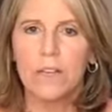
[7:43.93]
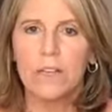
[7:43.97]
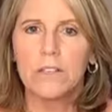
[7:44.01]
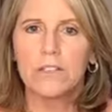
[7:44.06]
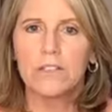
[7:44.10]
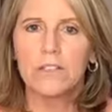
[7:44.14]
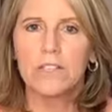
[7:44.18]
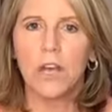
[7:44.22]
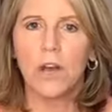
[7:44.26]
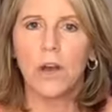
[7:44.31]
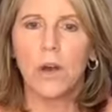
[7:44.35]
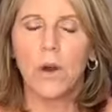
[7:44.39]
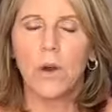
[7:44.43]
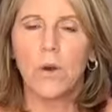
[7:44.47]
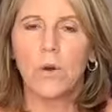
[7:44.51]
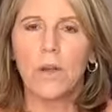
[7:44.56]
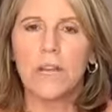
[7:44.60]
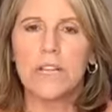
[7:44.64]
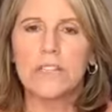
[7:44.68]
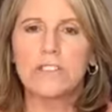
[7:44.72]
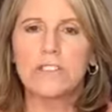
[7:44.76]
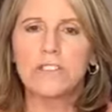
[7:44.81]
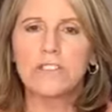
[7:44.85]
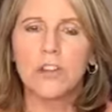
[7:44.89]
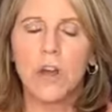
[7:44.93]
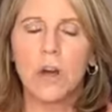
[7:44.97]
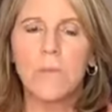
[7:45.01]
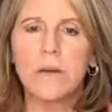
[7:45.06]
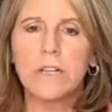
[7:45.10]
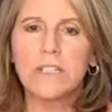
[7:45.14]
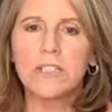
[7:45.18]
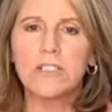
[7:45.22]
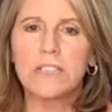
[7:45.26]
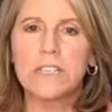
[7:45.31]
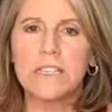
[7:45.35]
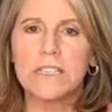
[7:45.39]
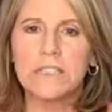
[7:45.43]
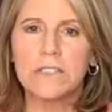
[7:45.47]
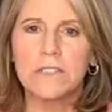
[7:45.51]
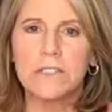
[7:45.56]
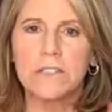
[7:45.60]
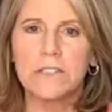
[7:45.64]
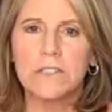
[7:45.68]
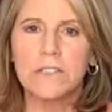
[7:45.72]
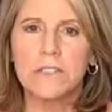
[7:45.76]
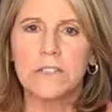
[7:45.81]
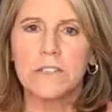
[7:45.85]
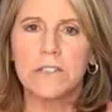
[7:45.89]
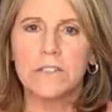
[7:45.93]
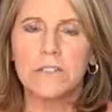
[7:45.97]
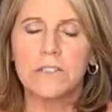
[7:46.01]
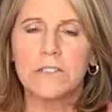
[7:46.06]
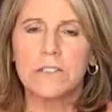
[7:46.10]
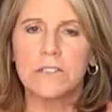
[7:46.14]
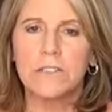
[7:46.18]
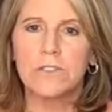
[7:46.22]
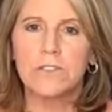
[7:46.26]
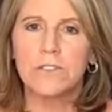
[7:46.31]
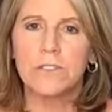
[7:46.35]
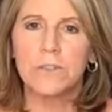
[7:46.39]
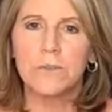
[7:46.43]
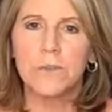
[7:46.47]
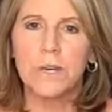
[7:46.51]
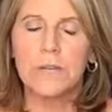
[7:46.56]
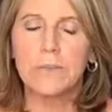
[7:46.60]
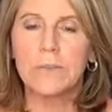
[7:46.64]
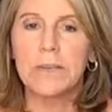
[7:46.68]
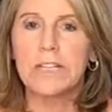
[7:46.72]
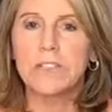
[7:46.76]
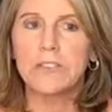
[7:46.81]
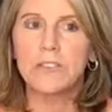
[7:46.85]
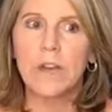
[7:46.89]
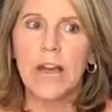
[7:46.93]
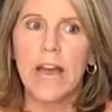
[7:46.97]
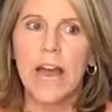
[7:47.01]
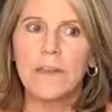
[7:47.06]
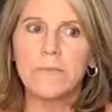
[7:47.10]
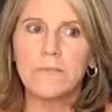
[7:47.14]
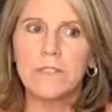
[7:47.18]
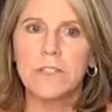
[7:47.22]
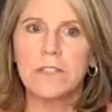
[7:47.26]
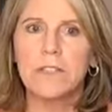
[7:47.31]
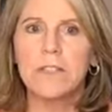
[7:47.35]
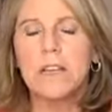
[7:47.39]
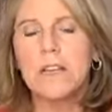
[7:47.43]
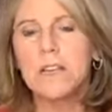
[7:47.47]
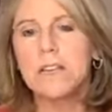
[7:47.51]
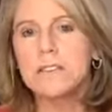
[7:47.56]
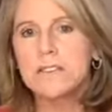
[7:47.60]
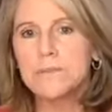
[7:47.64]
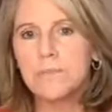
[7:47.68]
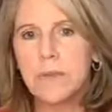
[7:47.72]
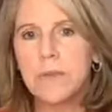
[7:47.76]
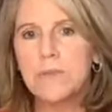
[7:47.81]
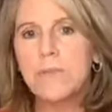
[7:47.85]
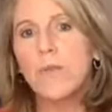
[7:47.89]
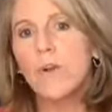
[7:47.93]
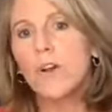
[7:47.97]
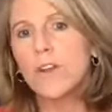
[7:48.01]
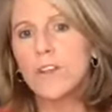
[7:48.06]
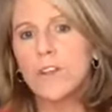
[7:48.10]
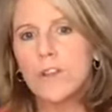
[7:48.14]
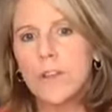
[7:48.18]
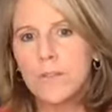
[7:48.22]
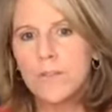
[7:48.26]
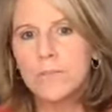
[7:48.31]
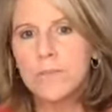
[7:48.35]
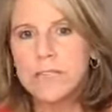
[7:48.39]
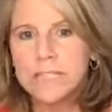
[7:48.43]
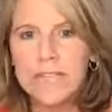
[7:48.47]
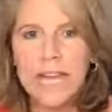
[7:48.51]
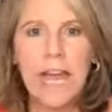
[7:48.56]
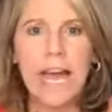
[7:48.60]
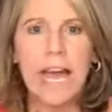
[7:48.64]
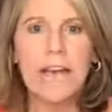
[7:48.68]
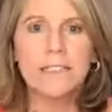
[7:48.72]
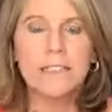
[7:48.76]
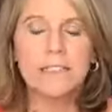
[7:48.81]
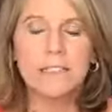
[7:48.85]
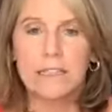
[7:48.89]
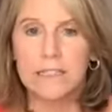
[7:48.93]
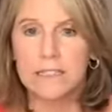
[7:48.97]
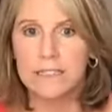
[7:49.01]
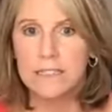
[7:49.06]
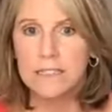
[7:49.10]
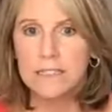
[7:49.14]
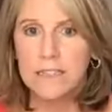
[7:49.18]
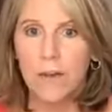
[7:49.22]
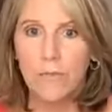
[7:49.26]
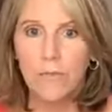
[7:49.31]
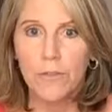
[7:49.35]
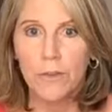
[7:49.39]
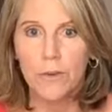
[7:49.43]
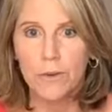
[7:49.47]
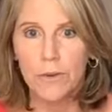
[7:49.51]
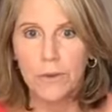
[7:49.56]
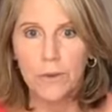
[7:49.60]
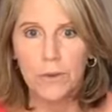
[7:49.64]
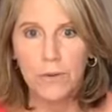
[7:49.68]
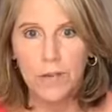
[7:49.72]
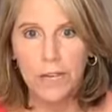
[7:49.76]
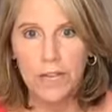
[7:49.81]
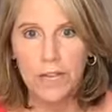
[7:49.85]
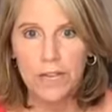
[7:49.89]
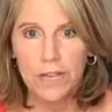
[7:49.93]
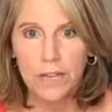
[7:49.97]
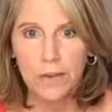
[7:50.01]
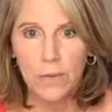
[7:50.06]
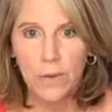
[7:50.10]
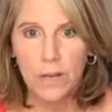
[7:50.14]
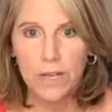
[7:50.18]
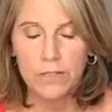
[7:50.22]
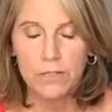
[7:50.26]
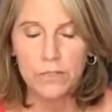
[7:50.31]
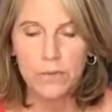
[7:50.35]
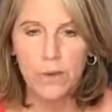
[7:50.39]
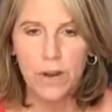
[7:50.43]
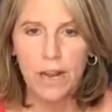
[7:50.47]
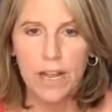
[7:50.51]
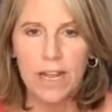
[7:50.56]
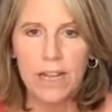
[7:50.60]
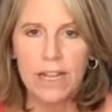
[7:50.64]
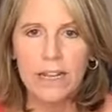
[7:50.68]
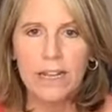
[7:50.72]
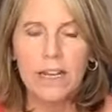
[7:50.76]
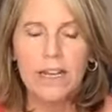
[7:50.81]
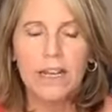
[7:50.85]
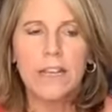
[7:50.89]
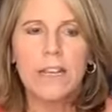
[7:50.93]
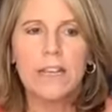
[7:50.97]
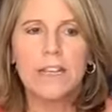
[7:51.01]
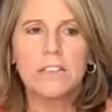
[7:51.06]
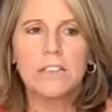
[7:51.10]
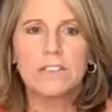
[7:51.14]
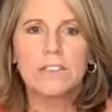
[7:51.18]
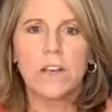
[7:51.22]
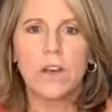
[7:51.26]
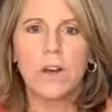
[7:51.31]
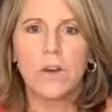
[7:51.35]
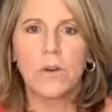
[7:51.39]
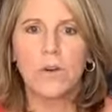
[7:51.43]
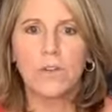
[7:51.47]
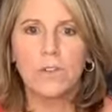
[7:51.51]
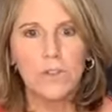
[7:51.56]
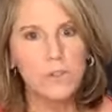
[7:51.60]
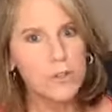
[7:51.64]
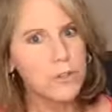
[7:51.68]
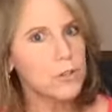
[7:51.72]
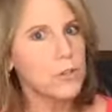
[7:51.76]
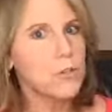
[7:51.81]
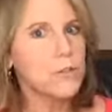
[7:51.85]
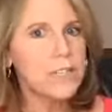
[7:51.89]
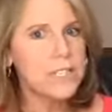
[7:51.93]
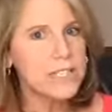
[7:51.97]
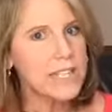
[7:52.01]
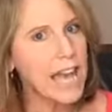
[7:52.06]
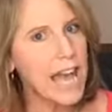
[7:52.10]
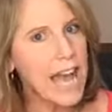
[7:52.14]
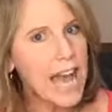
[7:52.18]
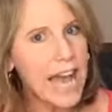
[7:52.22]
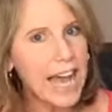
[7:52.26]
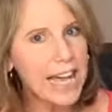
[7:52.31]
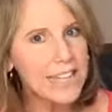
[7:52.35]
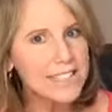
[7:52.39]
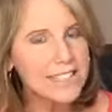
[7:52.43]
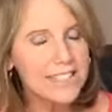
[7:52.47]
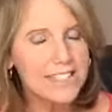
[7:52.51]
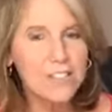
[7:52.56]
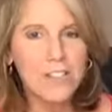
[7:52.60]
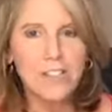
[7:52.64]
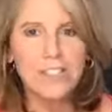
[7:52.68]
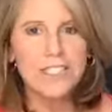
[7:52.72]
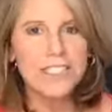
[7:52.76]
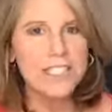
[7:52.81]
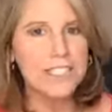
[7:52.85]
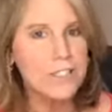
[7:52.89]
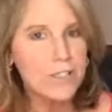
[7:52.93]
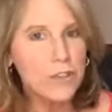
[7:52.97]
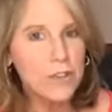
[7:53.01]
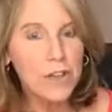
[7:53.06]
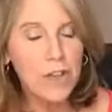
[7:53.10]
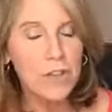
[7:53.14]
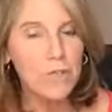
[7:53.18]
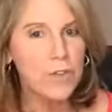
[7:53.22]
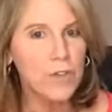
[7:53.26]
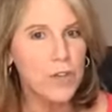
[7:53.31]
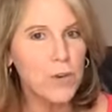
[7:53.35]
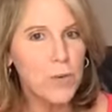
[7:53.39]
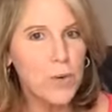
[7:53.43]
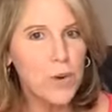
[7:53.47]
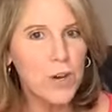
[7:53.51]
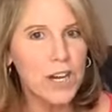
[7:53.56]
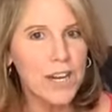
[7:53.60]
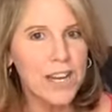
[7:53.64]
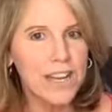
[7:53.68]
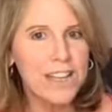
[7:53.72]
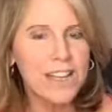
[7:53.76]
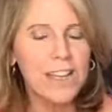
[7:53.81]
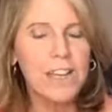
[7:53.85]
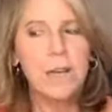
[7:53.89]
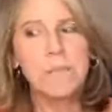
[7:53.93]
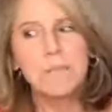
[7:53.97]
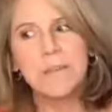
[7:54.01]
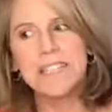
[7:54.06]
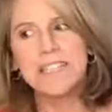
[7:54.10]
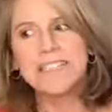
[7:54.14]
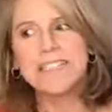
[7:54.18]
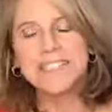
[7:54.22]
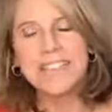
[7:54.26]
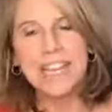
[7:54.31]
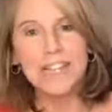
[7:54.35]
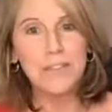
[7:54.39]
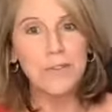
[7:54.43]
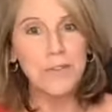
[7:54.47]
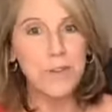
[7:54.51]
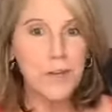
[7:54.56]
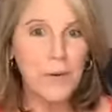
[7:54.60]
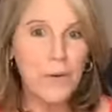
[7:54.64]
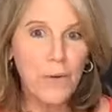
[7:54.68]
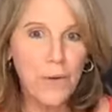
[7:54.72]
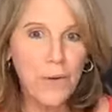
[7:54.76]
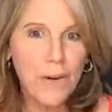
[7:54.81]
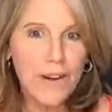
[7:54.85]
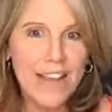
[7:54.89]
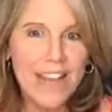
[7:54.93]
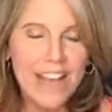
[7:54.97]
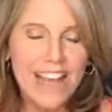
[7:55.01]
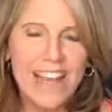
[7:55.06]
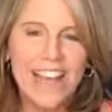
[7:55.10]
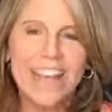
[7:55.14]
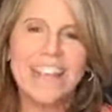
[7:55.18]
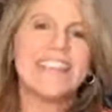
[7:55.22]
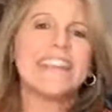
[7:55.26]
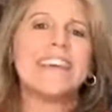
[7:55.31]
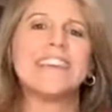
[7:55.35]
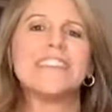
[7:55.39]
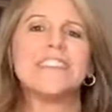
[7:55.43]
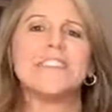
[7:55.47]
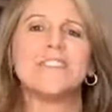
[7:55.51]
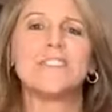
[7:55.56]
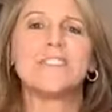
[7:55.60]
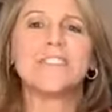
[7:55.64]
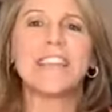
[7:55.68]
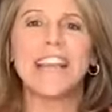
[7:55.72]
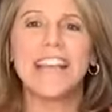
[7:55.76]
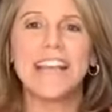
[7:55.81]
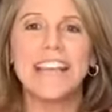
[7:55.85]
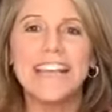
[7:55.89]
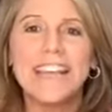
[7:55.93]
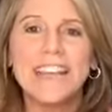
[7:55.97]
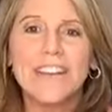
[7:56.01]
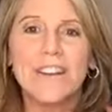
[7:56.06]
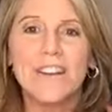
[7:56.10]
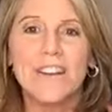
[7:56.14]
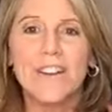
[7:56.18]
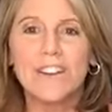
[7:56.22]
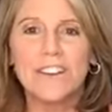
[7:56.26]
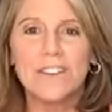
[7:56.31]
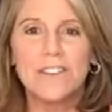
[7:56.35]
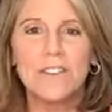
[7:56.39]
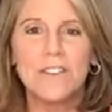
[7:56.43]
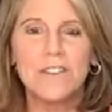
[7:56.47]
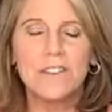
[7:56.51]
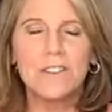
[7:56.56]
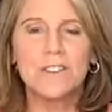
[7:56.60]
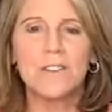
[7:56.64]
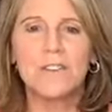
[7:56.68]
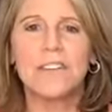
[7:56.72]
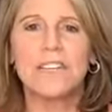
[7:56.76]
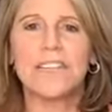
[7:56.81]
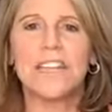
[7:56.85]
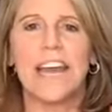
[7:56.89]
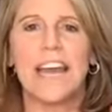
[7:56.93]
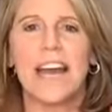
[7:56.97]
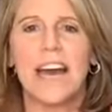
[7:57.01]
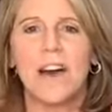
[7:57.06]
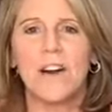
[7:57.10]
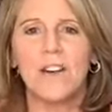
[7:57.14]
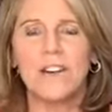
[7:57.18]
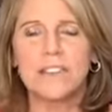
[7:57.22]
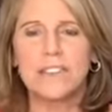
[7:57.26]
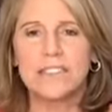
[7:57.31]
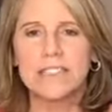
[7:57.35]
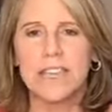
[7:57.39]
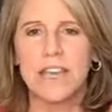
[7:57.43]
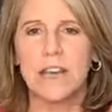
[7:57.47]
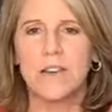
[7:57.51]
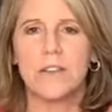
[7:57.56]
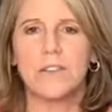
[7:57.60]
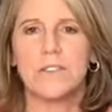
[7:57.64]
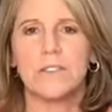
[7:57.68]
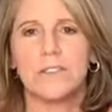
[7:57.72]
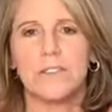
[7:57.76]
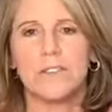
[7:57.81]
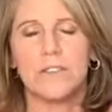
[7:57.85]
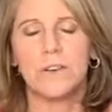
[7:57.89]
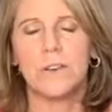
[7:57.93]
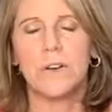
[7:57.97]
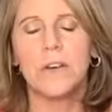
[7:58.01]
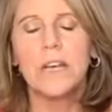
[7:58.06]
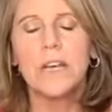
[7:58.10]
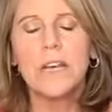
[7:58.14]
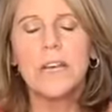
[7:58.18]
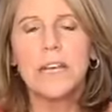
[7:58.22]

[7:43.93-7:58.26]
So it's so much easier to do it, because you have to, before you give them the task, it's stuff you are doing anyways, right? And so you do the task just as if you would, but instead you're recording it, and then you say, here, you can do it now and see how you do.